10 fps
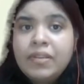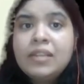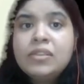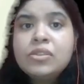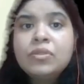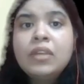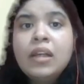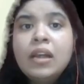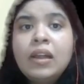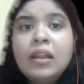Fine. So,
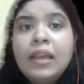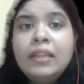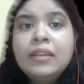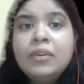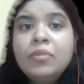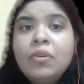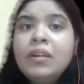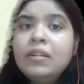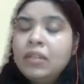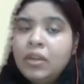they do
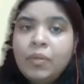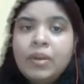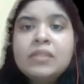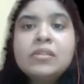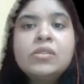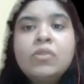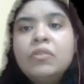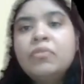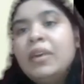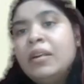not, the nucleus is
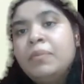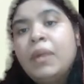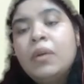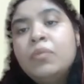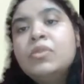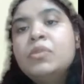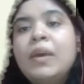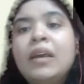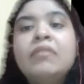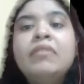not bound
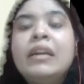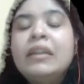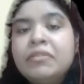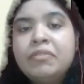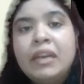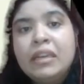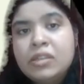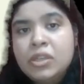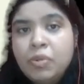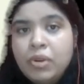by a
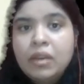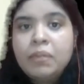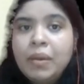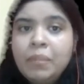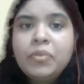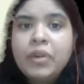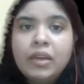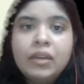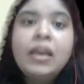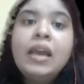well-defined nuclear
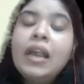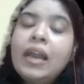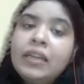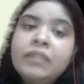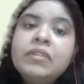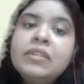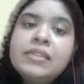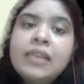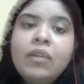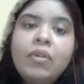membrane, and even the
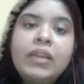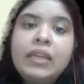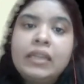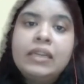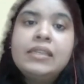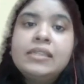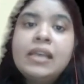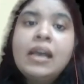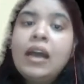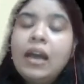cell organelles
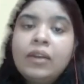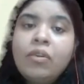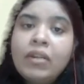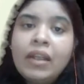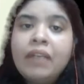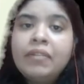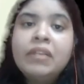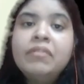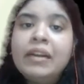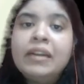are not
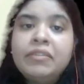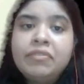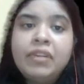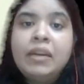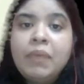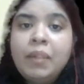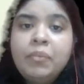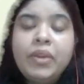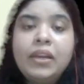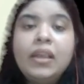having a well-defined
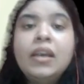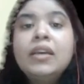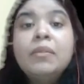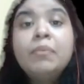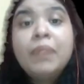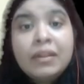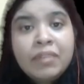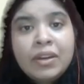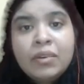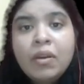membrane. But
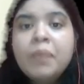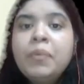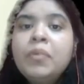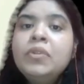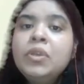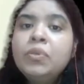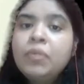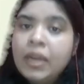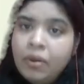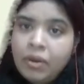if I talk about the
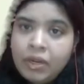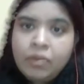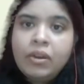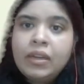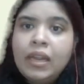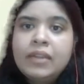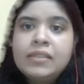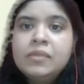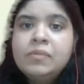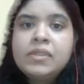eukaryotic
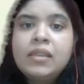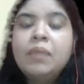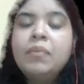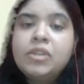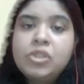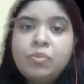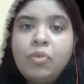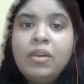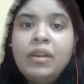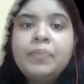organisms, they are much
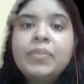more.